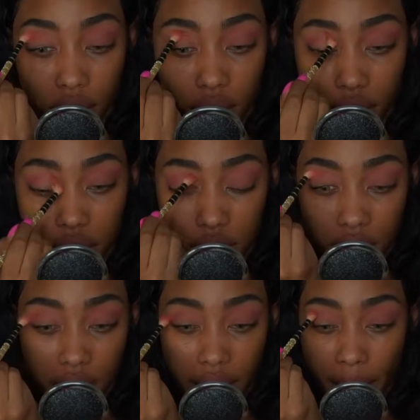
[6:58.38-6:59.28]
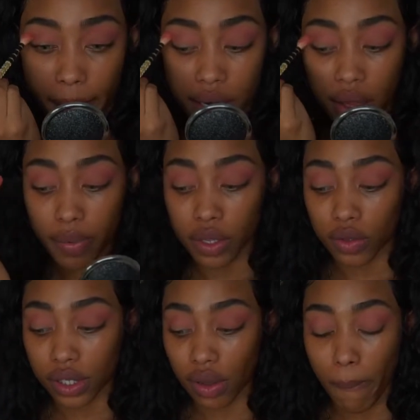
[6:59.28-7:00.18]
I think I'm gonna be
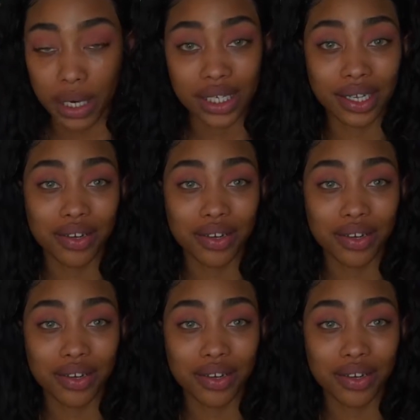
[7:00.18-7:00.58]
using a bunch of